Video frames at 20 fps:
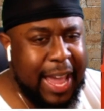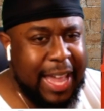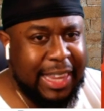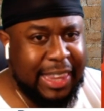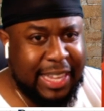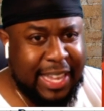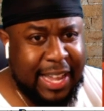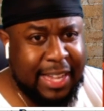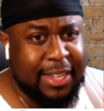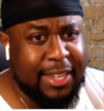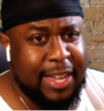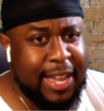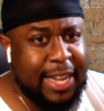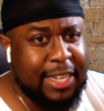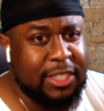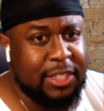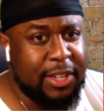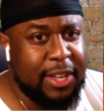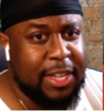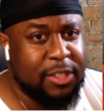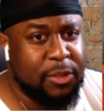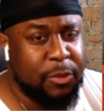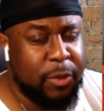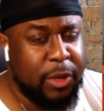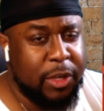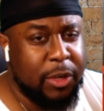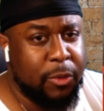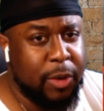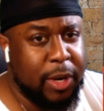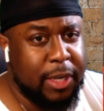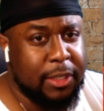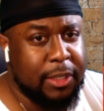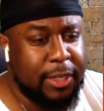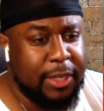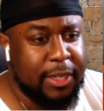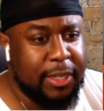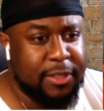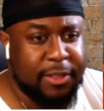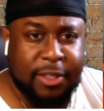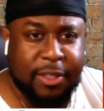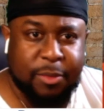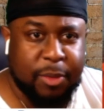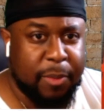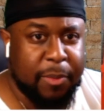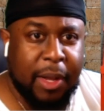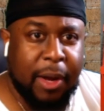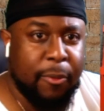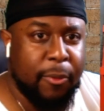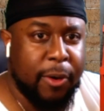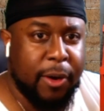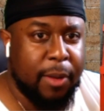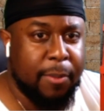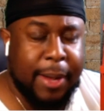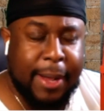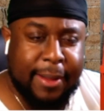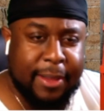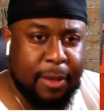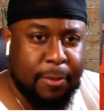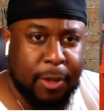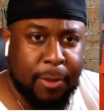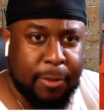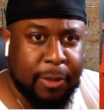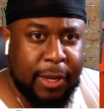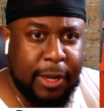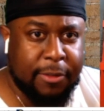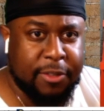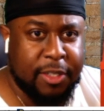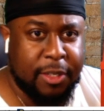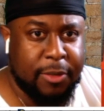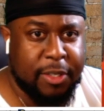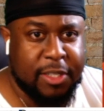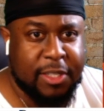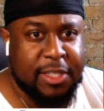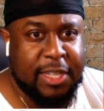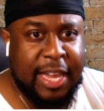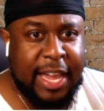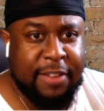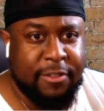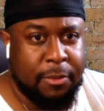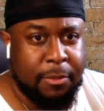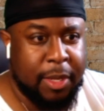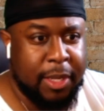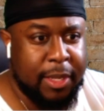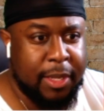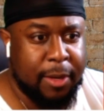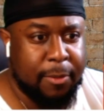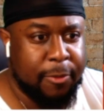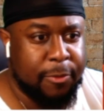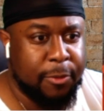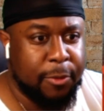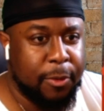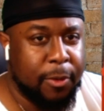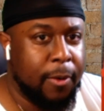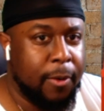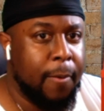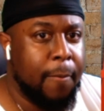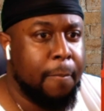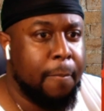Atlanta actually has a winning record against us, but I'm not worried about them in the playoff series because they haven't been there before.